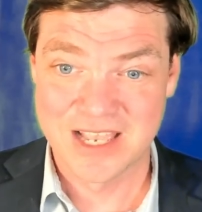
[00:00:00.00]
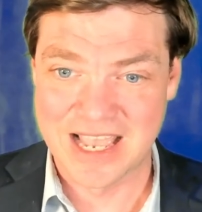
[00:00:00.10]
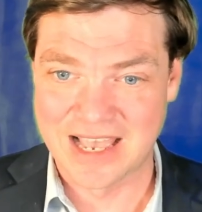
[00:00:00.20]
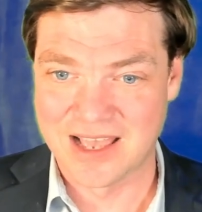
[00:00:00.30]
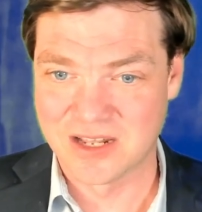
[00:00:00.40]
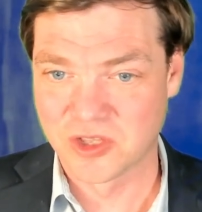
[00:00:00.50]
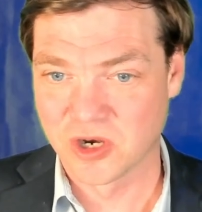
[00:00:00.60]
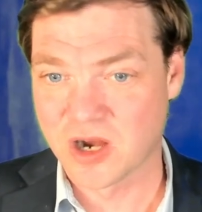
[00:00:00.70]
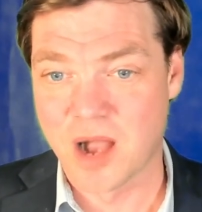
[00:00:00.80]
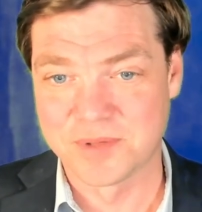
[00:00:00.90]
And they're
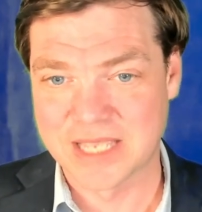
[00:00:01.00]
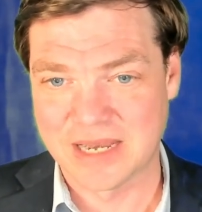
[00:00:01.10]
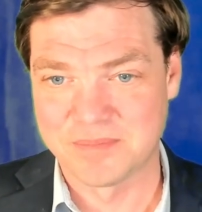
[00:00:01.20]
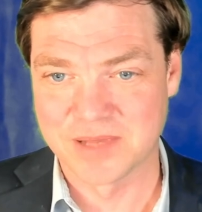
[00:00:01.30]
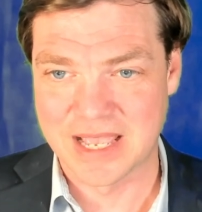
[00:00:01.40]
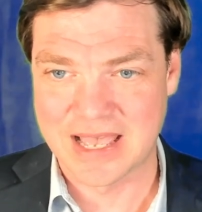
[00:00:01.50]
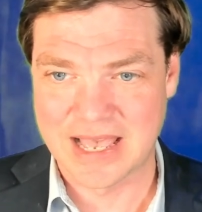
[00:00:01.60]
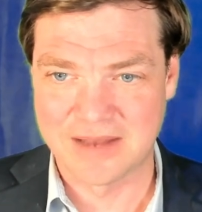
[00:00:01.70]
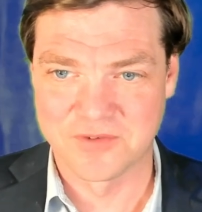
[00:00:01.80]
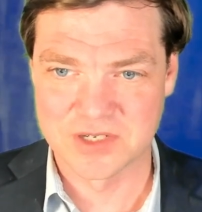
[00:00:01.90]
a complicated play
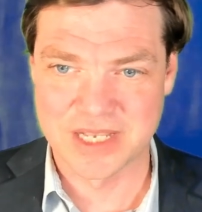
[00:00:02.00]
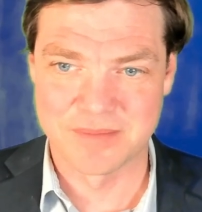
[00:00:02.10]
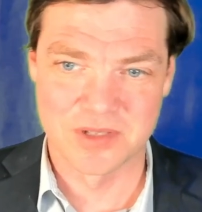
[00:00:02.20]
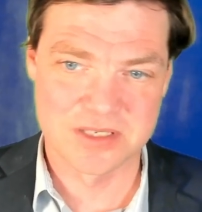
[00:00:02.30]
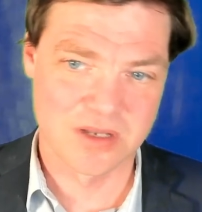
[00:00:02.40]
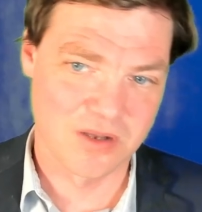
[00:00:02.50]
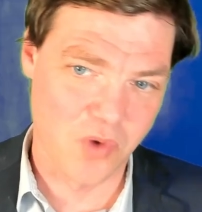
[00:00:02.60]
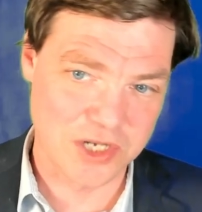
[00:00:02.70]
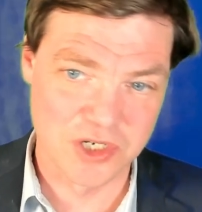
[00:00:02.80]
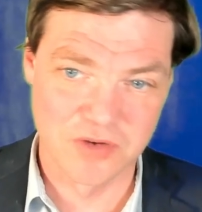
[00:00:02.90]
ahead. For example, it's a
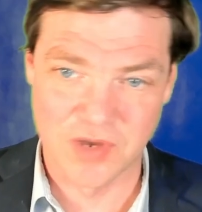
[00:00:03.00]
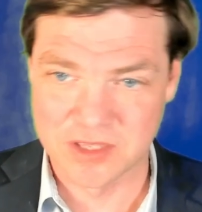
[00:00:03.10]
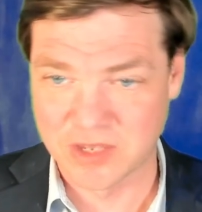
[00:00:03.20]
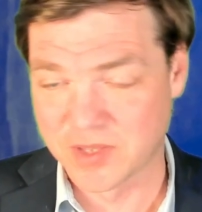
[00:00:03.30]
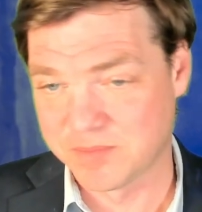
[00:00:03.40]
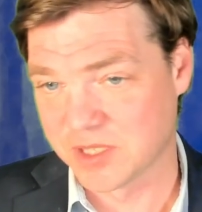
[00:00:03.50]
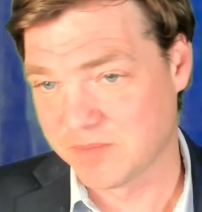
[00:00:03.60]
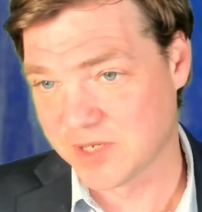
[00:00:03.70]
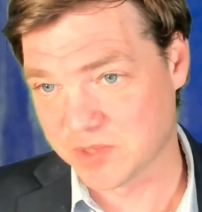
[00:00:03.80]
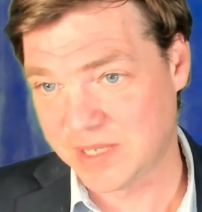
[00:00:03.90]
question of whether they want to put the
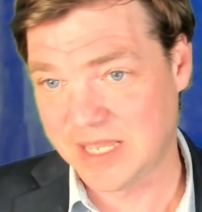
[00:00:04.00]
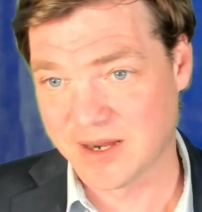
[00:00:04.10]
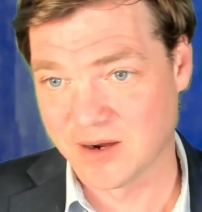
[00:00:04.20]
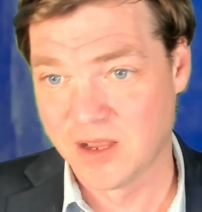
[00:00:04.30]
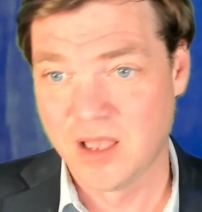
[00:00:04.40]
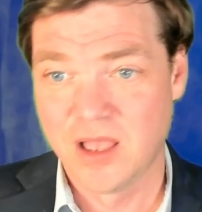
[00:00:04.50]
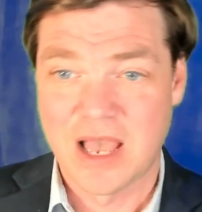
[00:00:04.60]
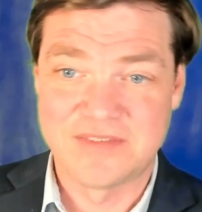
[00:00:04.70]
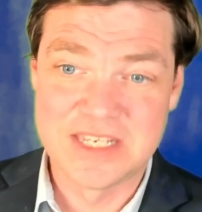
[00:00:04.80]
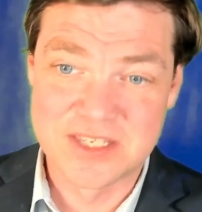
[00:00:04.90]
bishop here.
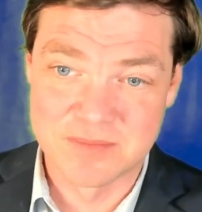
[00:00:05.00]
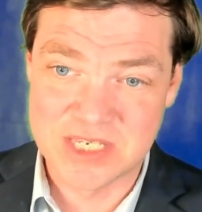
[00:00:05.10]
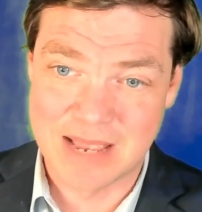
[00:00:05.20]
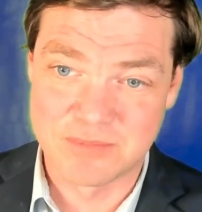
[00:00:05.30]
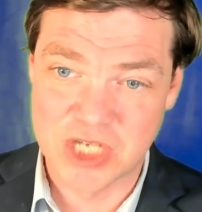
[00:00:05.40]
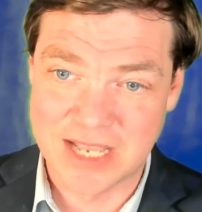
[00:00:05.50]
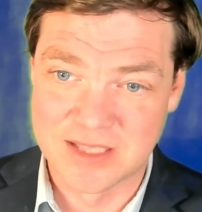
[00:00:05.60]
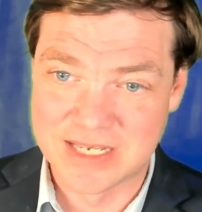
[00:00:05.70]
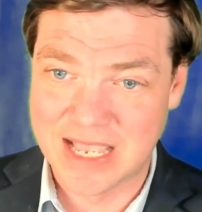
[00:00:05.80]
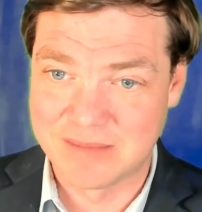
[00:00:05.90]
I've seen some Sam
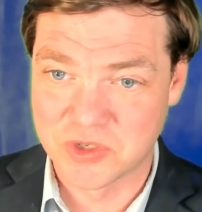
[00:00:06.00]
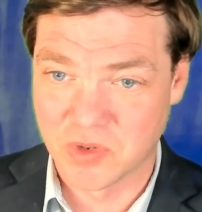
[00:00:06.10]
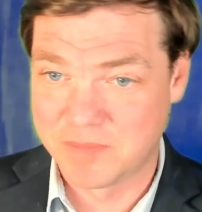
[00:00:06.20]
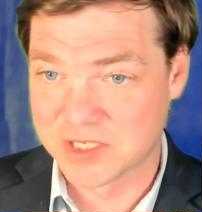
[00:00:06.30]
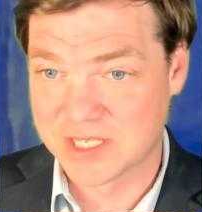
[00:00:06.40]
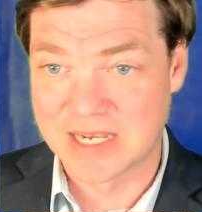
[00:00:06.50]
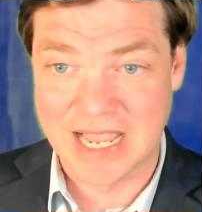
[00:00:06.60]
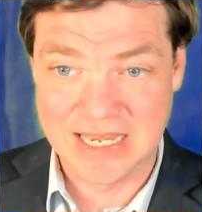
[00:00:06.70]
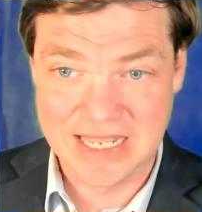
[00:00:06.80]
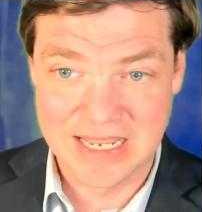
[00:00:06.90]
Shanklin games where he puts the
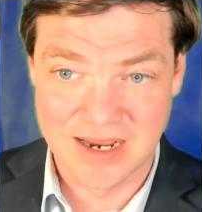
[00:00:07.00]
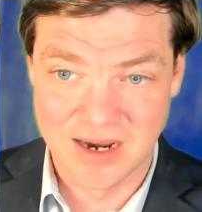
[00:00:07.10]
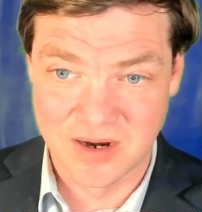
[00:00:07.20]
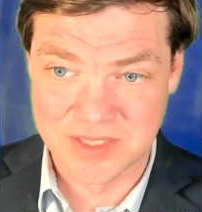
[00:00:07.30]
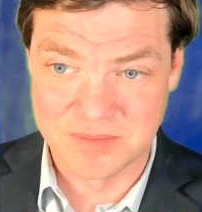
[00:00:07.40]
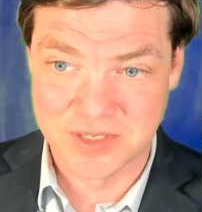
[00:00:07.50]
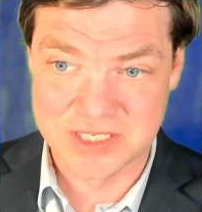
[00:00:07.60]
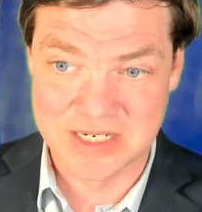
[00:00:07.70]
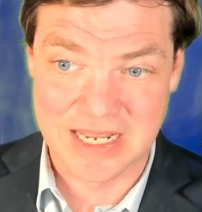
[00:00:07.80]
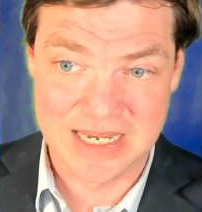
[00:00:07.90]
knight here and then
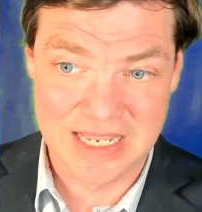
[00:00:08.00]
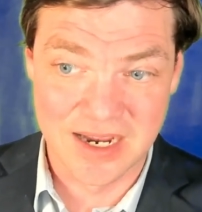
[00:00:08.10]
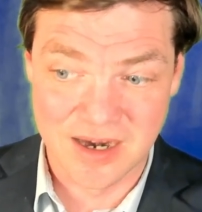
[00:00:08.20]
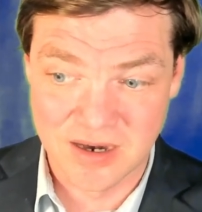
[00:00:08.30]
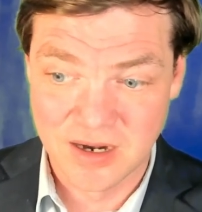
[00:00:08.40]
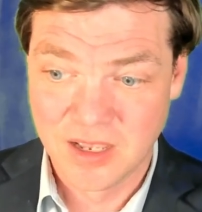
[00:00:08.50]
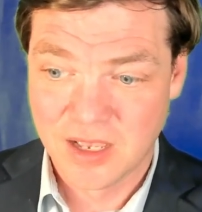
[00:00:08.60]
puts the knight here.